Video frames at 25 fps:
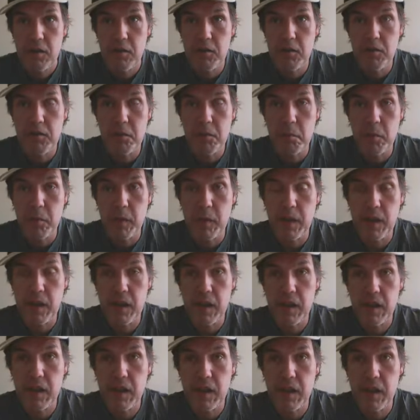you would
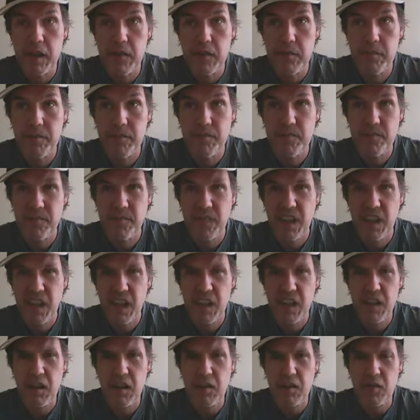be
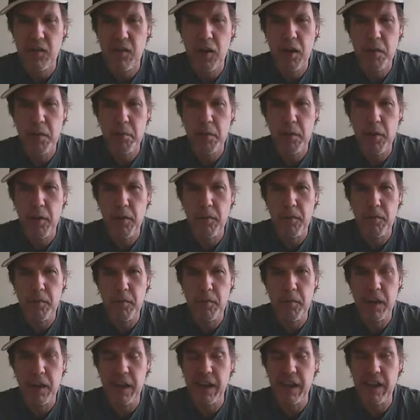in a type
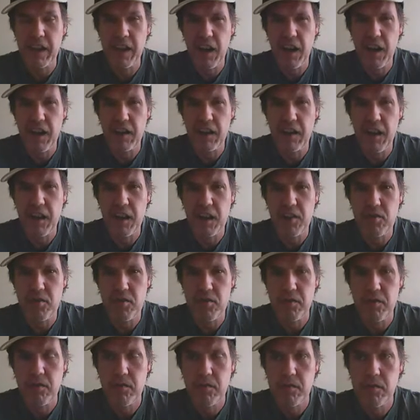of
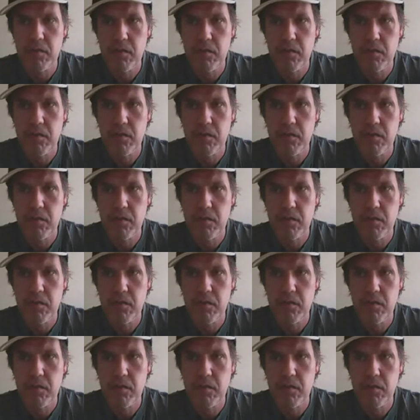reincarnation,